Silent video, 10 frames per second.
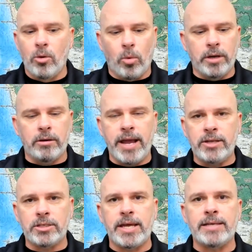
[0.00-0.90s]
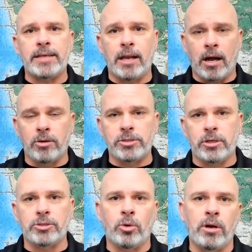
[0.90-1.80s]
while your agent has that auto
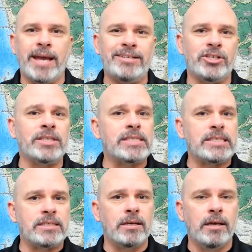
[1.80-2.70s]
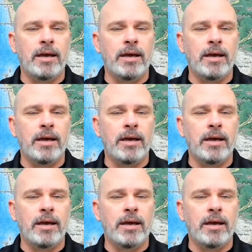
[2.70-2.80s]
search or your agents